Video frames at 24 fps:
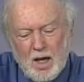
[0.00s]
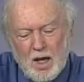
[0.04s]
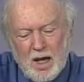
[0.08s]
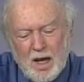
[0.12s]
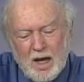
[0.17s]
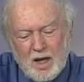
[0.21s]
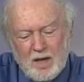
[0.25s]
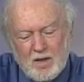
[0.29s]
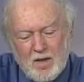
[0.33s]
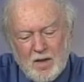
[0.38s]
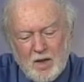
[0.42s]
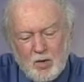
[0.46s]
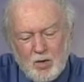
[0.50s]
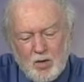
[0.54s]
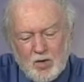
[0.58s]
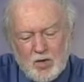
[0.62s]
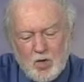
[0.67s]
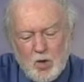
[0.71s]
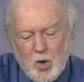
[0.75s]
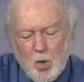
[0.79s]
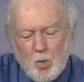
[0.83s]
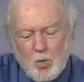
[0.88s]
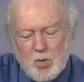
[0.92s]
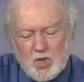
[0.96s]
and there is
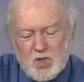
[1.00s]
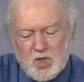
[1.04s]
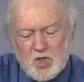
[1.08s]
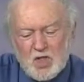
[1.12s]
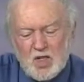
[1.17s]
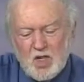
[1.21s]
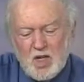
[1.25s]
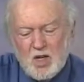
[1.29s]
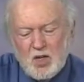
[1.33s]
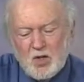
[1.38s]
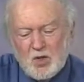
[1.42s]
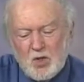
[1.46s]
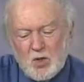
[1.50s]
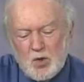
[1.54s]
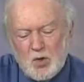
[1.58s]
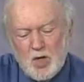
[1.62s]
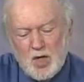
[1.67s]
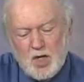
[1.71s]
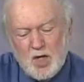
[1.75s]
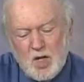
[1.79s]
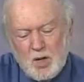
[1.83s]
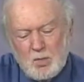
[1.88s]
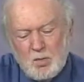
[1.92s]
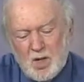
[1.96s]
almost near
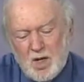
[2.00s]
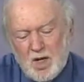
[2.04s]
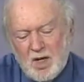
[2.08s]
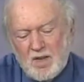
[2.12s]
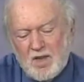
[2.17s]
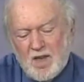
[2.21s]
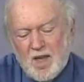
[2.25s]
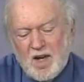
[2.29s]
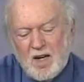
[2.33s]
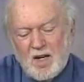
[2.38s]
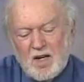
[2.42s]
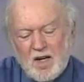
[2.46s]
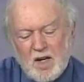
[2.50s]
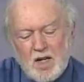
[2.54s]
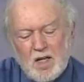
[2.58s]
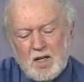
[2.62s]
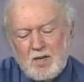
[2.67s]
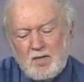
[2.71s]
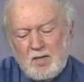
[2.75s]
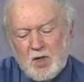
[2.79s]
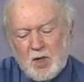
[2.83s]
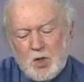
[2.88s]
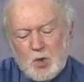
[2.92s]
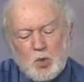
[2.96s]
unanimity that an
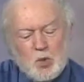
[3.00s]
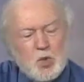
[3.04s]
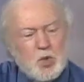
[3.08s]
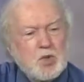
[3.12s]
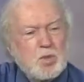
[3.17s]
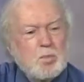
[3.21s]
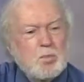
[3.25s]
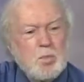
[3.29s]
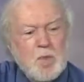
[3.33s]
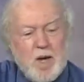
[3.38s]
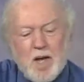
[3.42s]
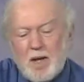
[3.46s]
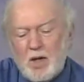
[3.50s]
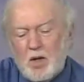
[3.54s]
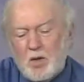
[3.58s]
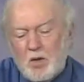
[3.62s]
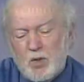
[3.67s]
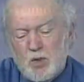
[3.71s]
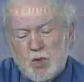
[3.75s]
individual's medical